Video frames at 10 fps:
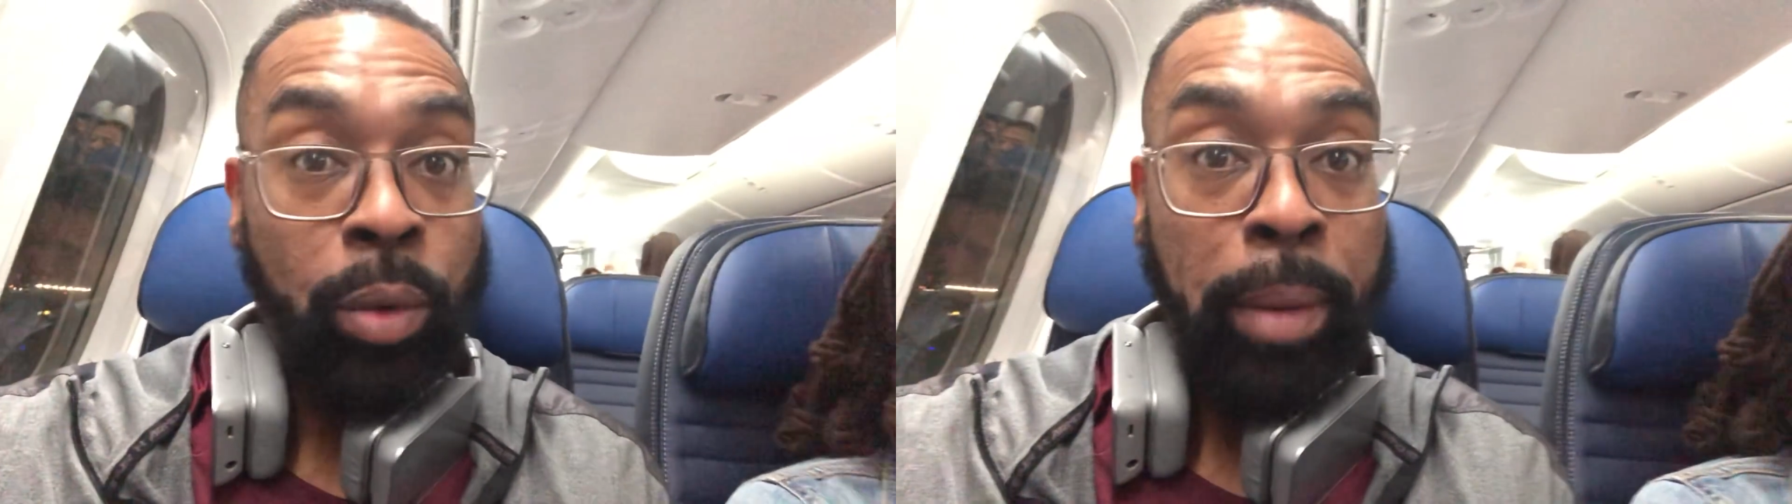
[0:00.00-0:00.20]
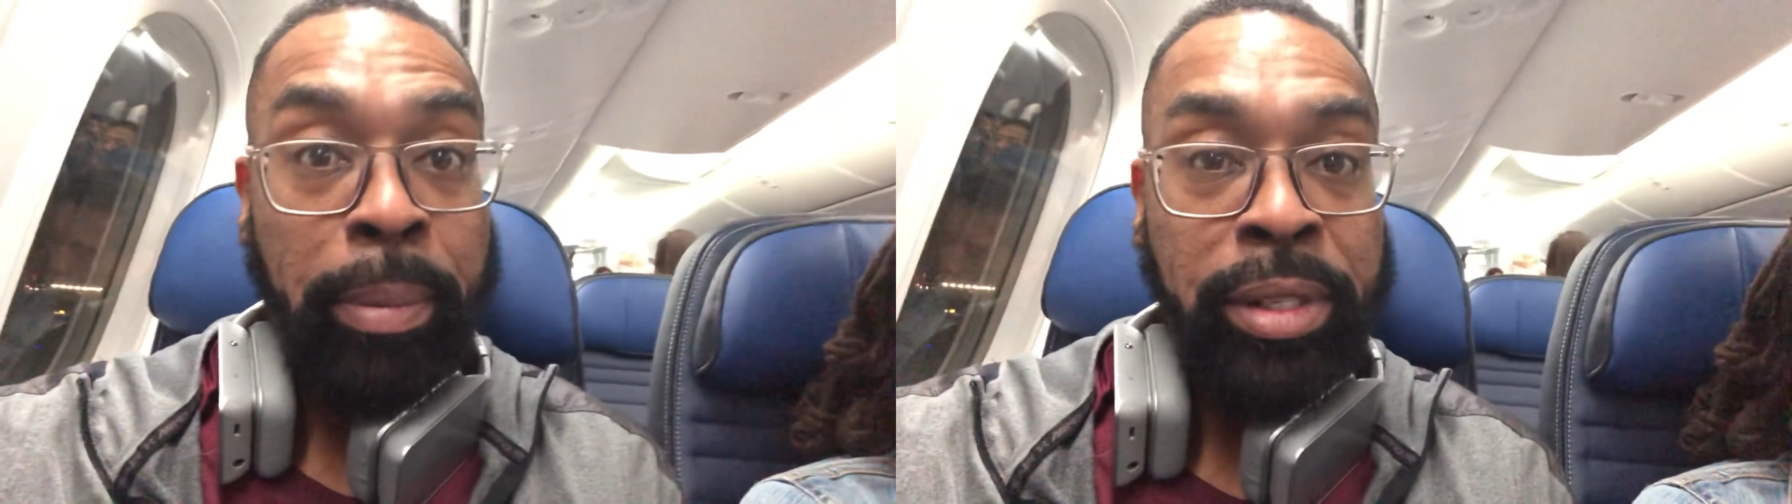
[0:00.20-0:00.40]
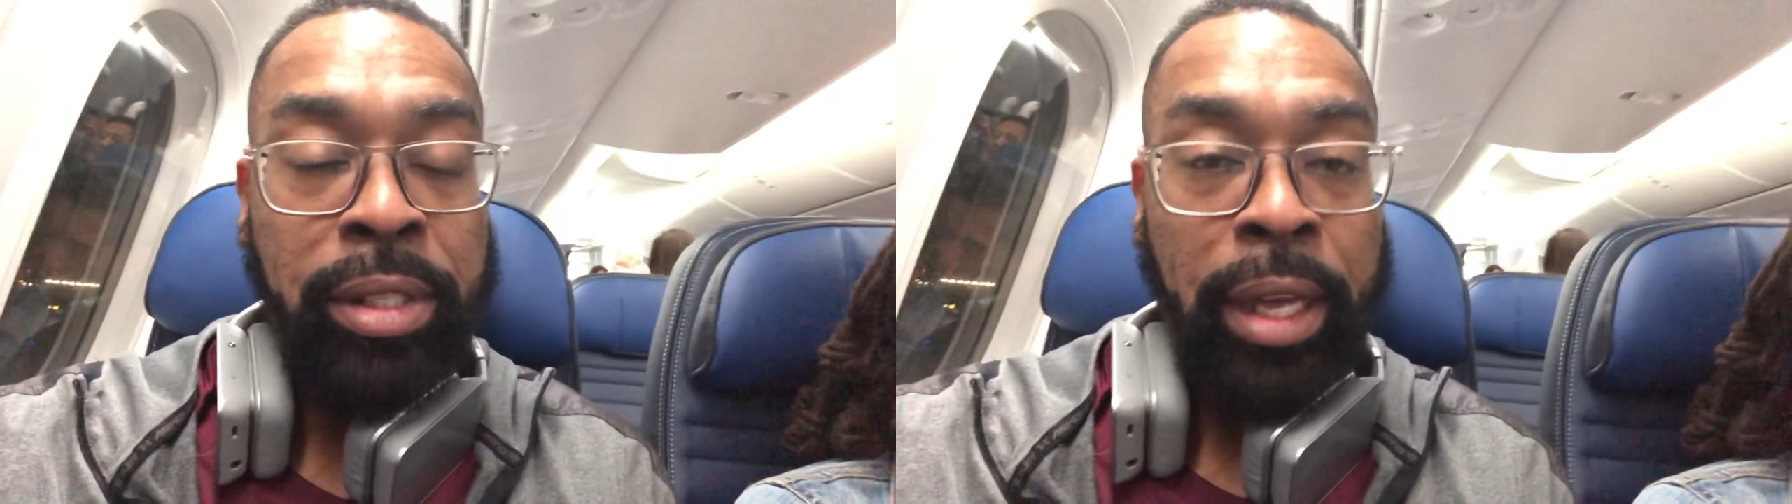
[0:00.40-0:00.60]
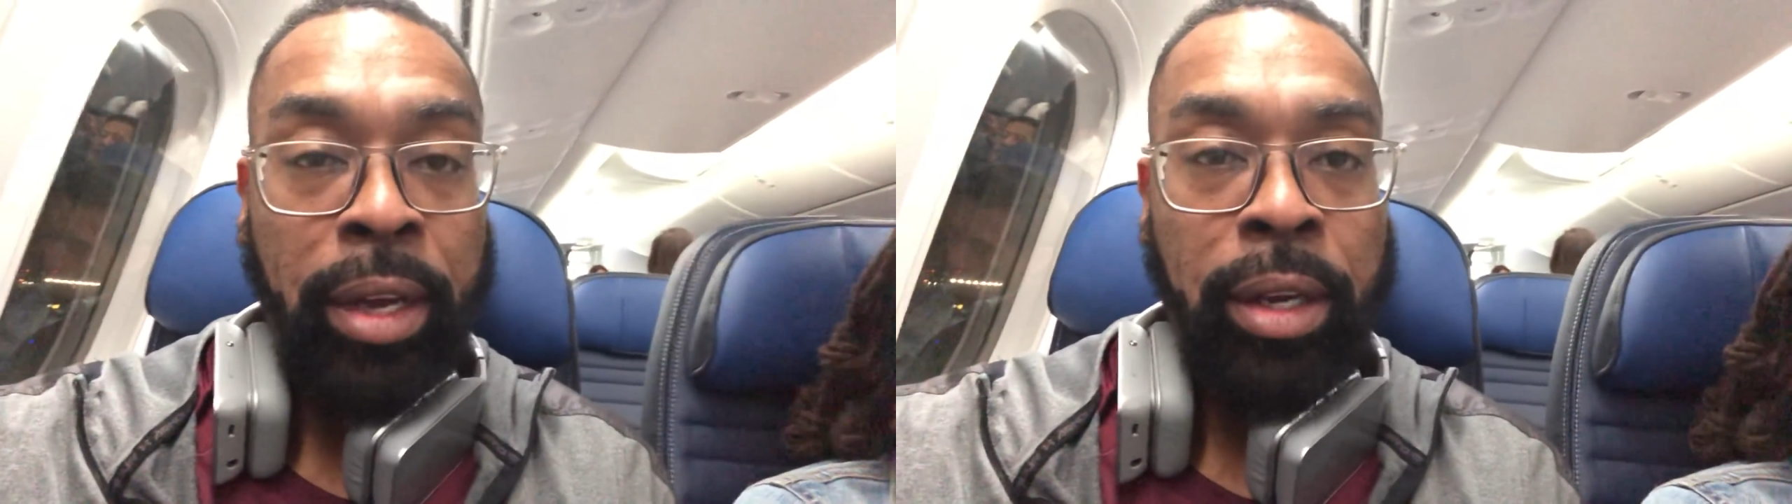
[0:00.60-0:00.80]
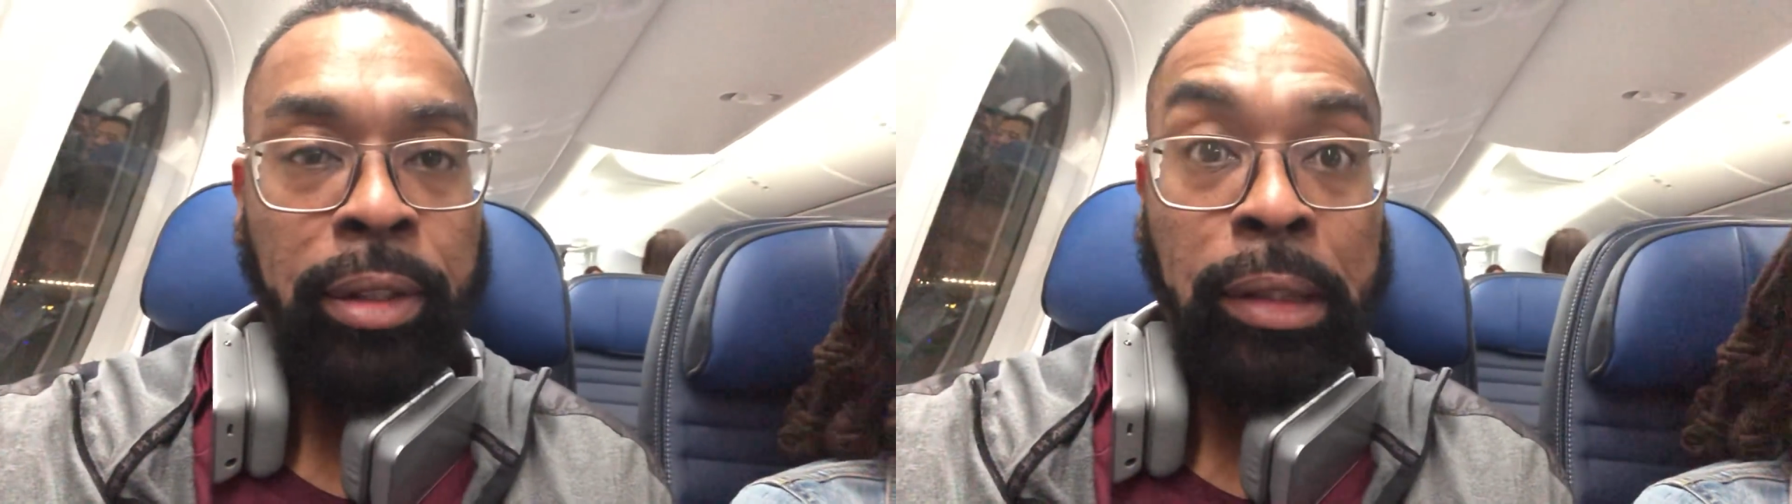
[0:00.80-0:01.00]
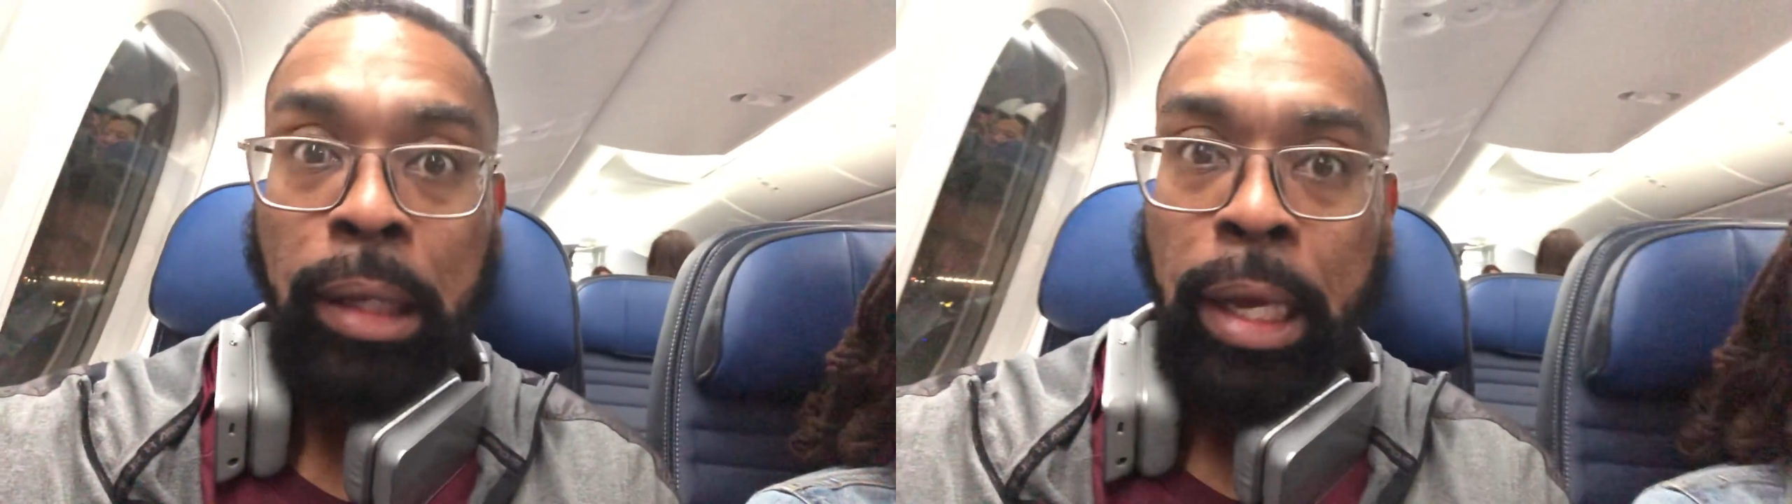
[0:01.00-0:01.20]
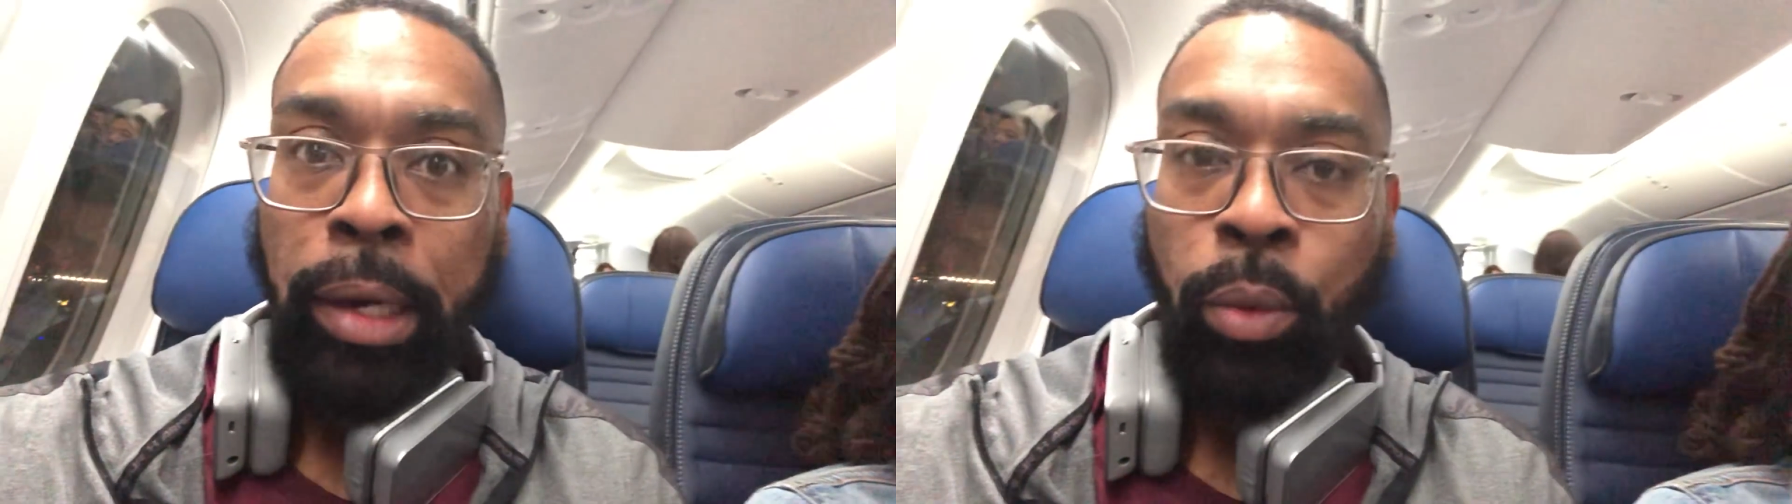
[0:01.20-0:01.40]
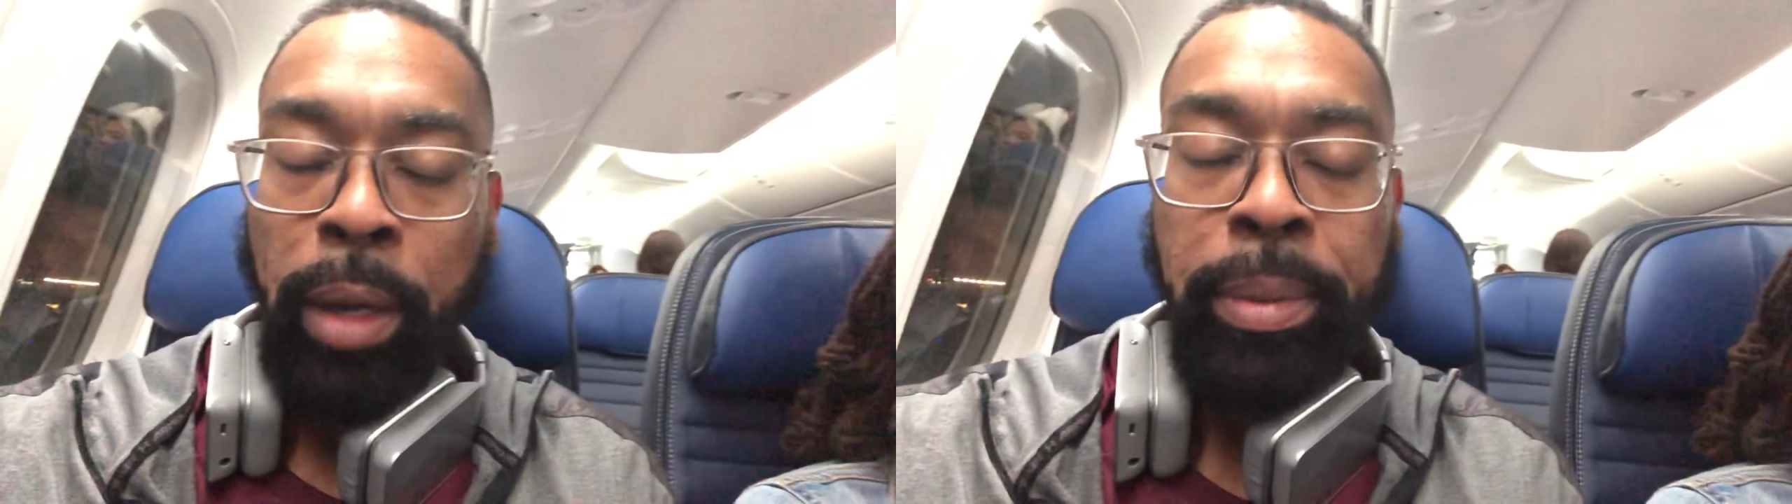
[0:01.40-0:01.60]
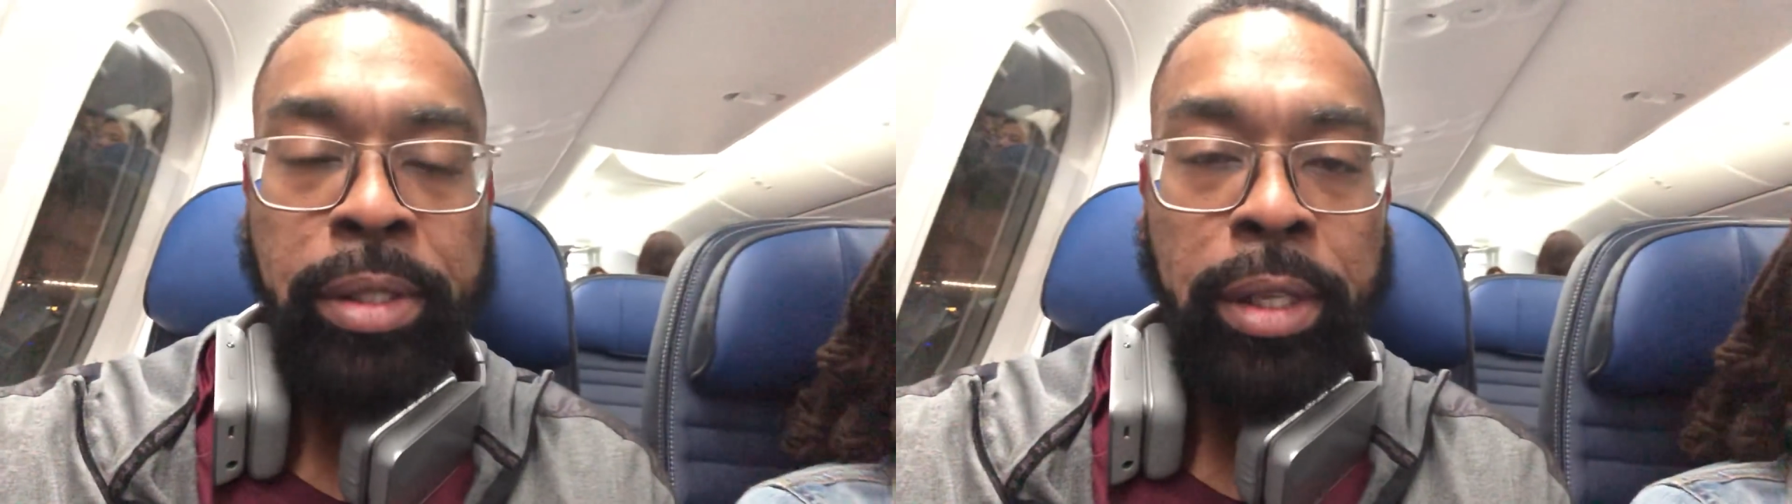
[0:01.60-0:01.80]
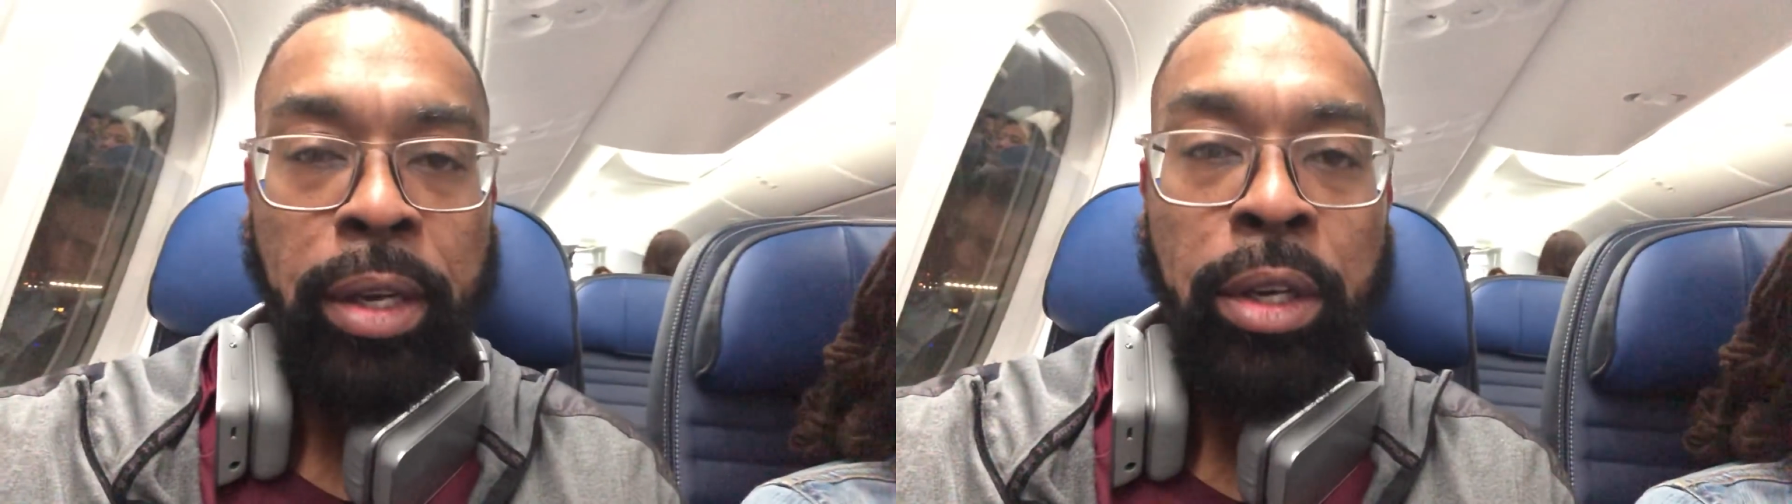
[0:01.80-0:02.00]
weapons
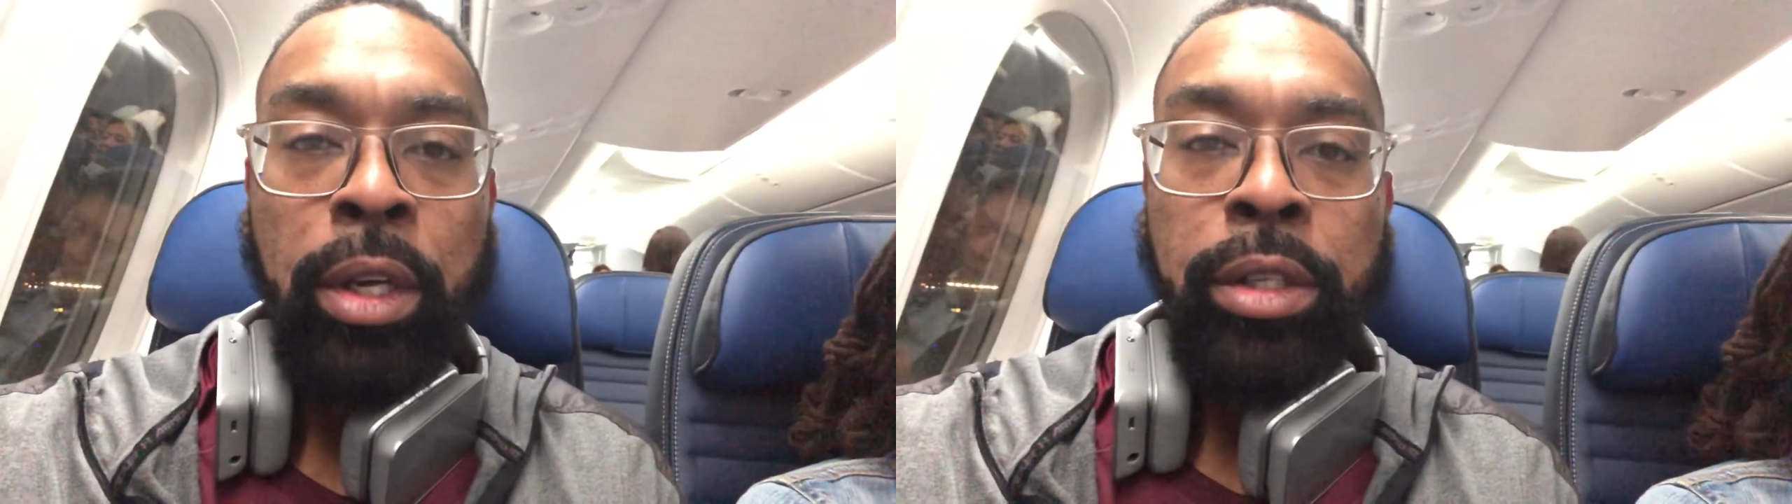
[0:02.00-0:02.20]
there.